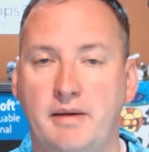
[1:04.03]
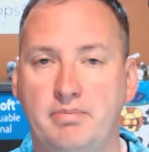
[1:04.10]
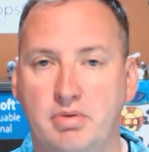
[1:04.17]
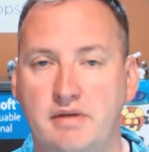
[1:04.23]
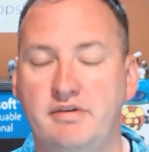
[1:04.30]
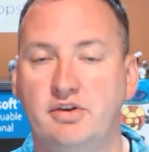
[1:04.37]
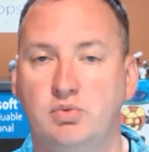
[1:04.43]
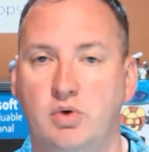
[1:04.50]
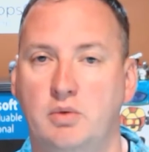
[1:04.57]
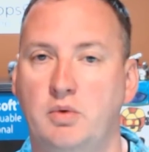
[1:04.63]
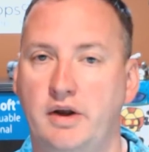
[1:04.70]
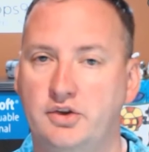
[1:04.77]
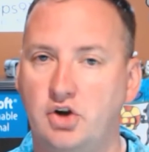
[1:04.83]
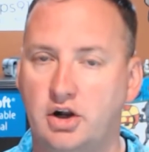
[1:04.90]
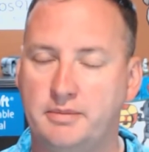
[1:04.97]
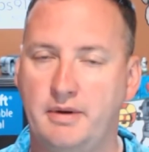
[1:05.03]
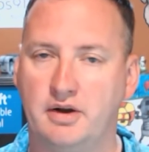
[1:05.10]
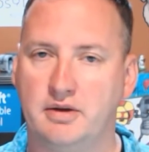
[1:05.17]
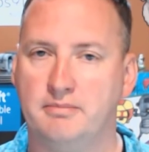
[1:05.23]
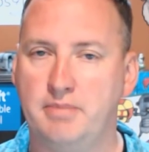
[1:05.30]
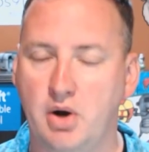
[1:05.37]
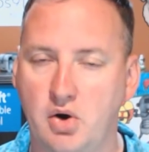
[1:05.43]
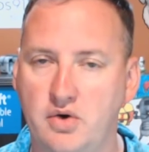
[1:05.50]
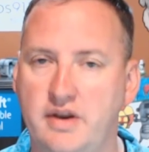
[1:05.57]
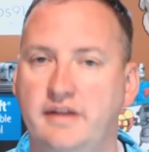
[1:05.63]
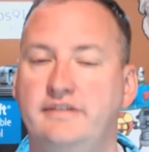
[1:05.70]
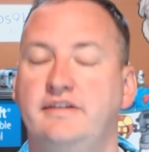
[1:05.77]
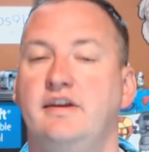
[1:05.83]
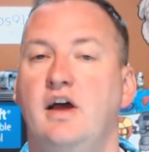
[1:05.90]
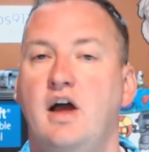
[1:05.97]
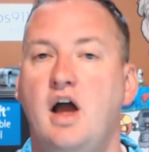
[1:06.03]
previous one where I talked about components,